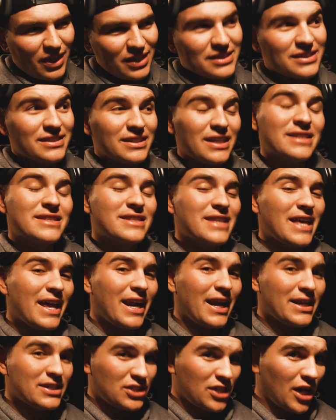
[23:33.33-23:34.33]
Since then,
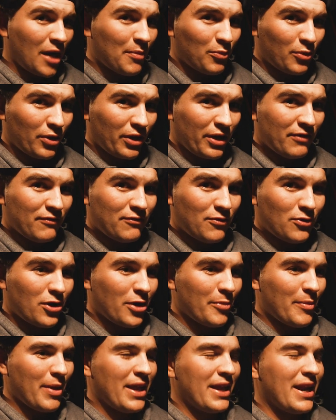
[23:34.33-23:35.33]
I stopped working for
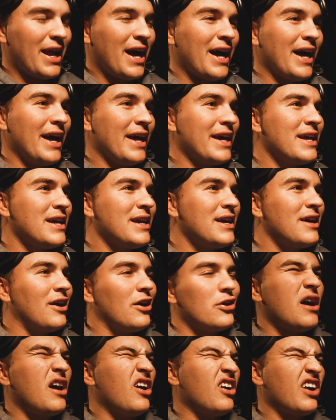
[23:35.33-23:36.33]
him, and
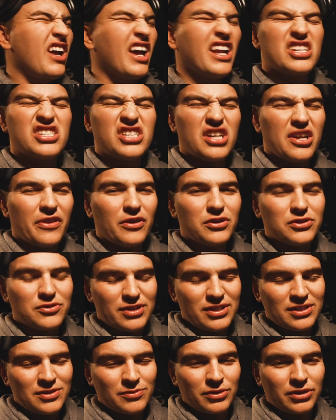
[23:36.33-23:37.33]
I'll kind of share those
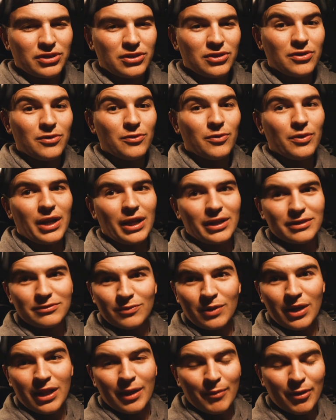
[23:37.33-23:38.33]
reasons with you while
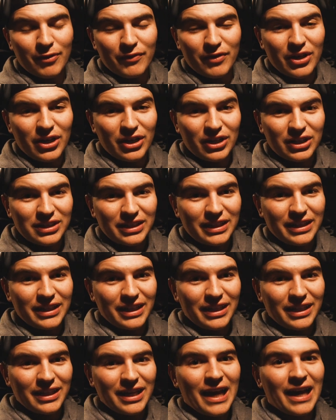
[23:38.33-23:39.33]
I'm over there
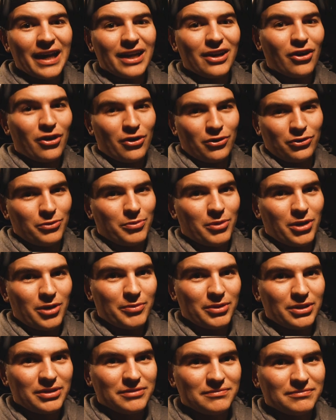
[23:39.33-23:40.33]
cleaning at our old
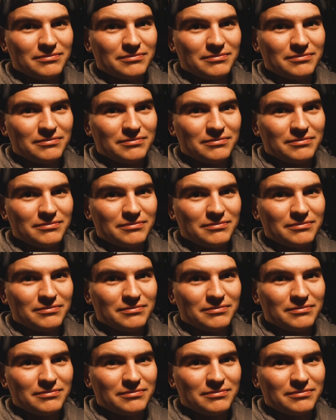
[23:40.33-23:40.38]
apartment.